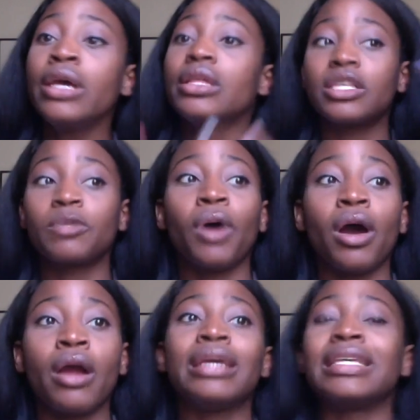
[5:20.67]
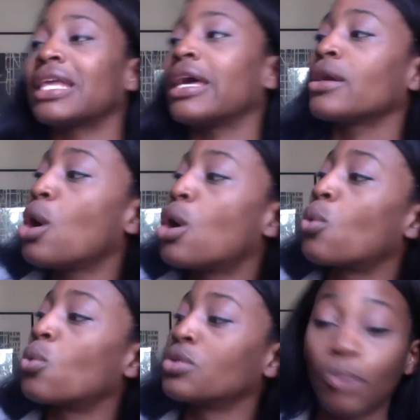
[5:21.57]
This bar is like,
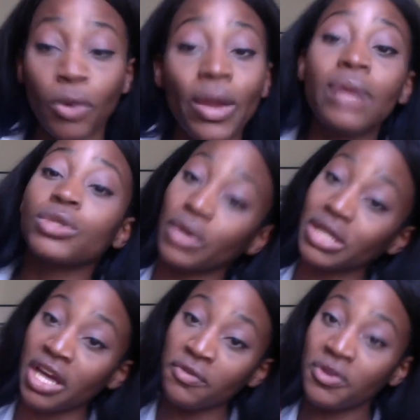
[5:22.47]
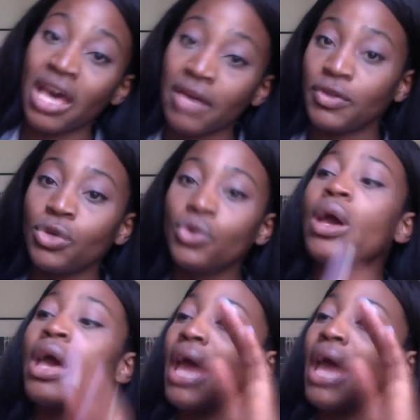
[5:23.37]
the parade was going down 5th Avenue